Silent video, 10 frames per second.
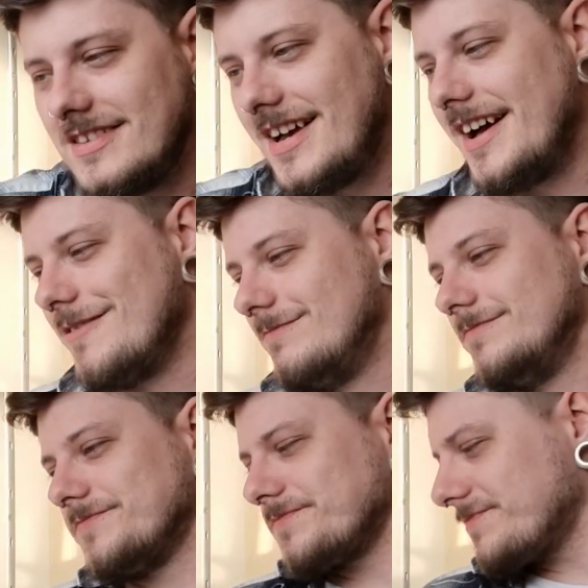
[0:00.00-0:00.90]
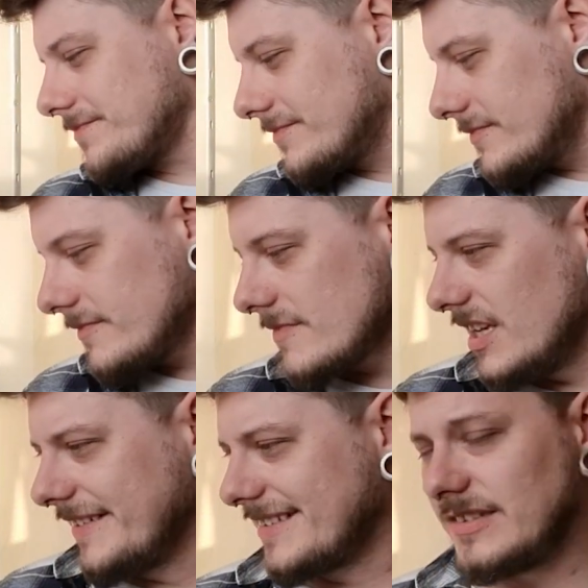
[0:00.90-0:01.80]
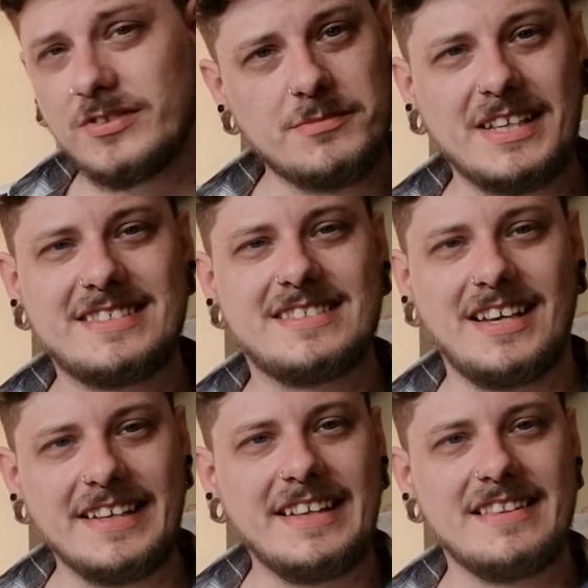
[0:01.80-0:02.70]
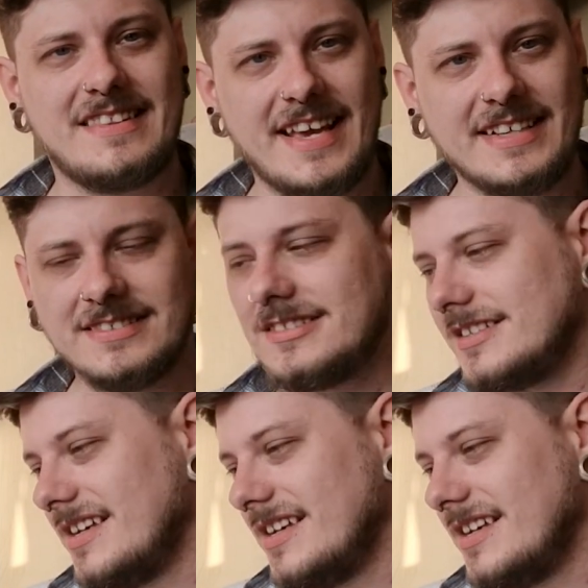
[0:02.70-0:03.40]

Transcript: There were some exciting things.